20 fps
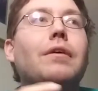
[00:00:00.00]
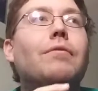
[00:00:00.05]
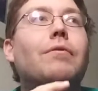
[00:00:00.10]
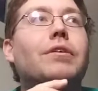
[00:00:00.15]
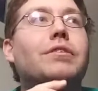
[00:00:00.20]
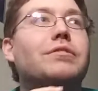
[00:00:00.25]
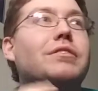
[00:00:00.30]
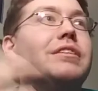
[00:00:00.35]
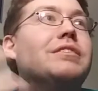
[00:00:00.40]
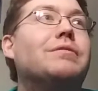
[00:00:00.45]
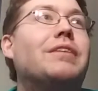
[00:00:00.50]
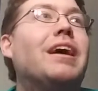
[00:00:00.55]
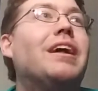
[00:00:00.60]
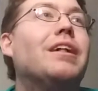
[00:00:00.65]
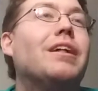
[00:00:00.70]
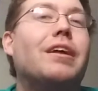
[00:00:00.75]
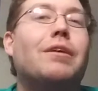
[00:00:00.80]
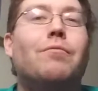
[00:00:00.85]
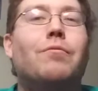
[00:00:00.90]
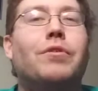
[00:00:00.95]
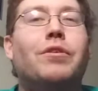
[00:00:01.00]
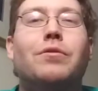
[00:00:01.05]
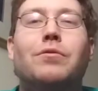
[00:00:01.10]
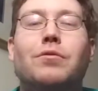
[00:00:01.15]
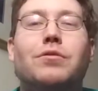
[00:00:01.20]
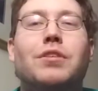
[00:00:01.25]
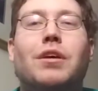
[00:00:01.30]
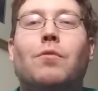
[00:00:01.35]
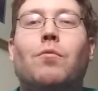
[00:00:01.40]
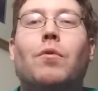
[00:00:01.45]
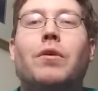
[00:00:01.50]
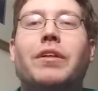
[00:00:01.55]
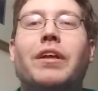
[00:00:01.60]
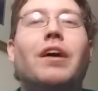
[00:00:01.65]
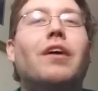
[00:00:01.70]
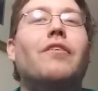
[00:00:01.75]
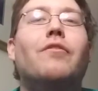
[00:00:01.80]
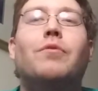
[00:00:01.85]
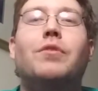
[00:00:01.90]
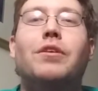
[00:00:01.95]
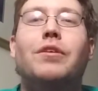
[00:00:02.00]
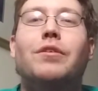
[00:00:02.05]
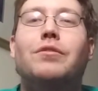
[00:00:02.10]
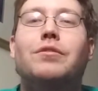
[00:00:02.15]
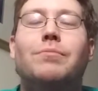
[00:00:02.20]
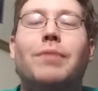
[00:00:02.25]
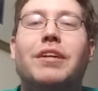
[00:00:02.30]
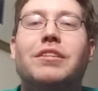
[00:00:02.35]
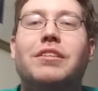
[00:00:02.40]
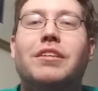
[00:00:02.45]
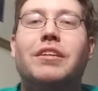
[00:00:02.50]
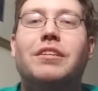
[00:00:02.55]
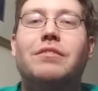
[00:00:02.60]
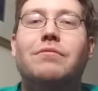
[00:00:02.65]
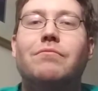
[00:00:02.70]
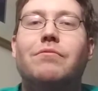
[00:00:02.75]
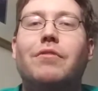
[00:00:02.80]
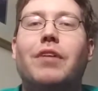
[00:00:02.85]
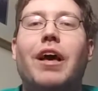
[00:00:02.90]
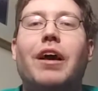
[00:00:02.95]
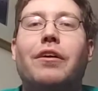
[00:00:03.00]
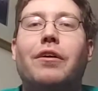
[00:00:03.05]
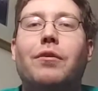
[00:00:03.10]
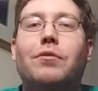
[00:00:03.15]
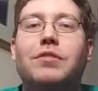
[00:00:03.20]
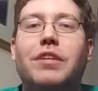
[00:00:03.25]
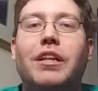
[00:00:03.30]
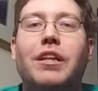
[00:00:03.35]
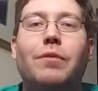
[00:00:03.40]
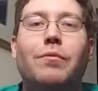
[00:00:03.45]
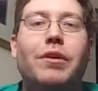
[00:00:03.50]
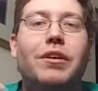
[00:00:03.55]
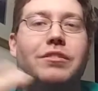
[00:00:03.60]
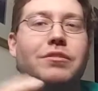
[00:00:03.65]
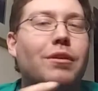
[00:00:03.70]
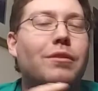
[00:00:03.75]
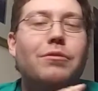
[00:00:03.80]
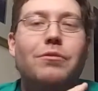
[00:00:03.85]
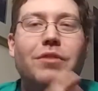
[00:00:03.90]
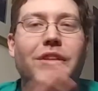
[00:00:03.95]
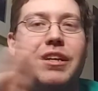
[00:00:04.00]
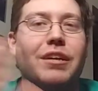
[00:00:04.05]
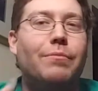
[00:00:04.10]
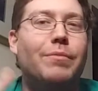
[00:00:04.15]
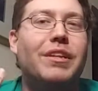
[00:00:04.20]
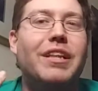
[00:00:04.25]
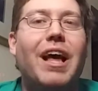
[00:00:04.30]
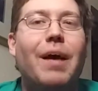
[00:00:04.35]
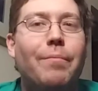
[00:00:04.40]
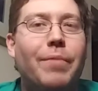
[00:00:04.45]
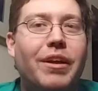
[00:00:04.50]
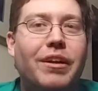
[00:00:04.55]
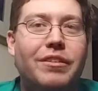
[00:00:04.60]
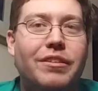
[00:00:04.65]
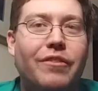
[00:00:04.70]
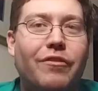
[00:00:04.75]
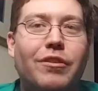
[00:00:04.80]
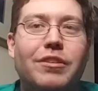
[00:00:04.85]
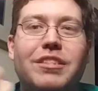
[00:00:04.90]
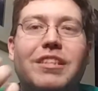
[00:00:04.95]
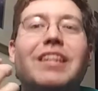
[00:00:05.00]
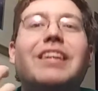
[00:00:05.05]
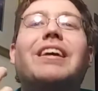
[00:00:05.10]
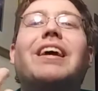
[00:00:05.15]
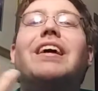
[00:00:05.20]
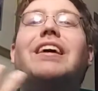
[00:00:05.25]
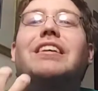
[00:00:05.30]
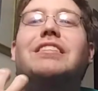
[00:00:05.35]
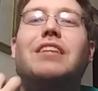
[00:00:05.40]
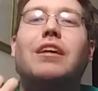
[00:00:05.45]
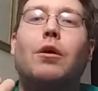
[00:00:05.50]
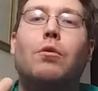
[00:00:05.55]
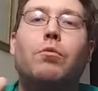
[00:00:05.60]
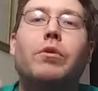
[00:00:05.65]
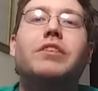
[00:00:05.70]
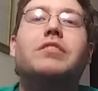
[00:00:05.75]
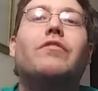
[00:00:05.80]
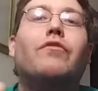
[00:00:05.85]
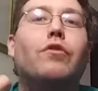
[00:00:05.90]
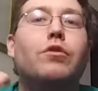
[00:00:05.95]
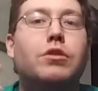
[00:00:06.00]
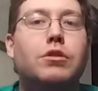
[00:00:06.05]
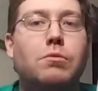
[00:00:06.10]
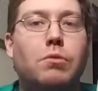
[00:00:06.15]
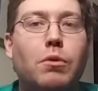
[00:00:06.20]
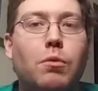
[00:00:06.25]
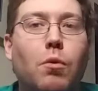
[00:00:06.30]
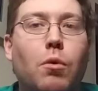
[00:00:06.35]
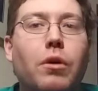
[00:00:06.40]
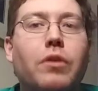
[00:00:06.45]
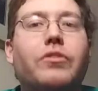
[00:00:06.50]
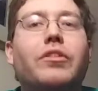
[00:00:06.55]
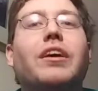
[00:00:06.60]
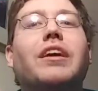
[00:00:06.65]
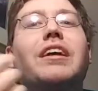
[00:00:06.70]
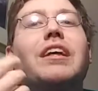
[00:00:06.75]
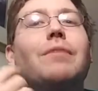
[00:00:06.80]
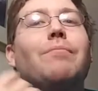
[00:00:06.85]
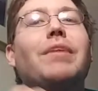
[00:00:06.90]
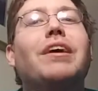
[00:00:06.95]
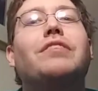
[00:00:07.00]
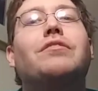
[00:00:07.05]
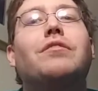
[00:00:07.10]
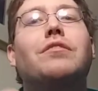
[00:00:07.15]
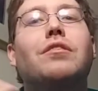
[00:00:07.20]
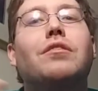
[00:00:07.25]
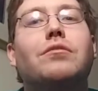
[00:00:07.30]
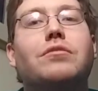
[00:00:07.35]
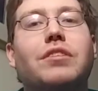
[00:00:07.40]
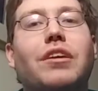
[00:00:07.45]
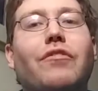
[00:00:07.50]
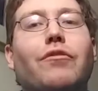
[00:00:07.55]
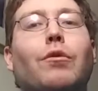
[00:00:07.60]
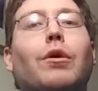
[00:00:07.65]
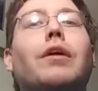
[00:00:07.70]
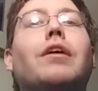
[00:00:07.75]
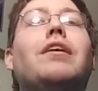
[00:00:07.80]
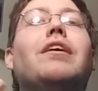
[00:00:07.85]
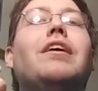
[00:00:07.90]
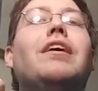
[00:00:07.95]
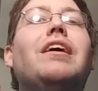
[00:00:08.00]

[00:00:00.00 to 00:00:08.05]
Which is kind of like, you lose, like, one health when you use magic in Echoes anyway, so I don't think it'll be that big a difference. And it kind of is, like, a risk versus reward thing, and it makes her a little different.